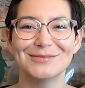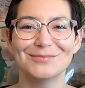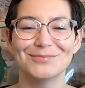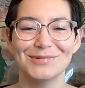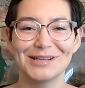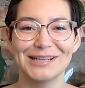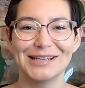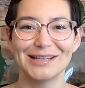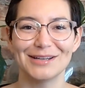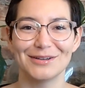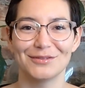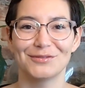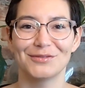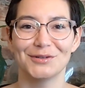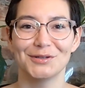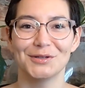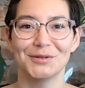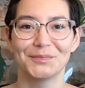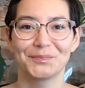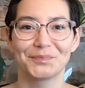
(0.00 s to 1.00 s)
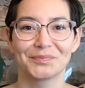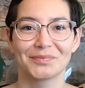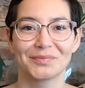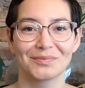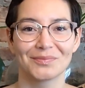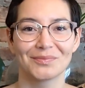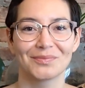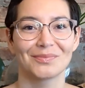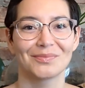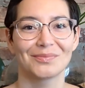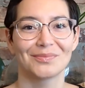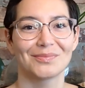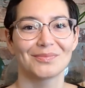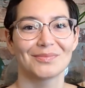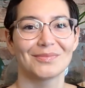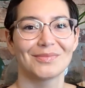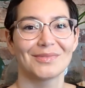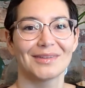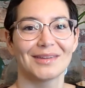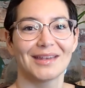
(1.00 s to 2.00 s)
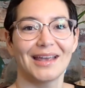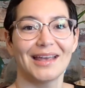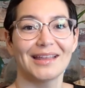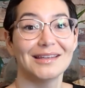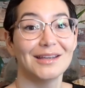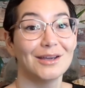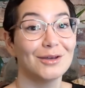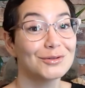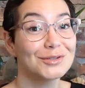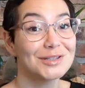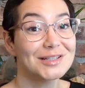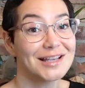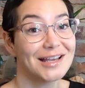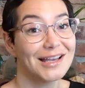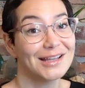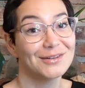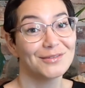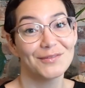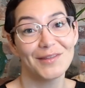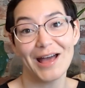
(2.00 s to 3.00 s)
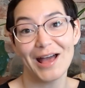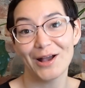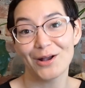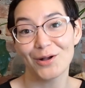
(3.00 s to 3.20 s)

meaningful and the other side of that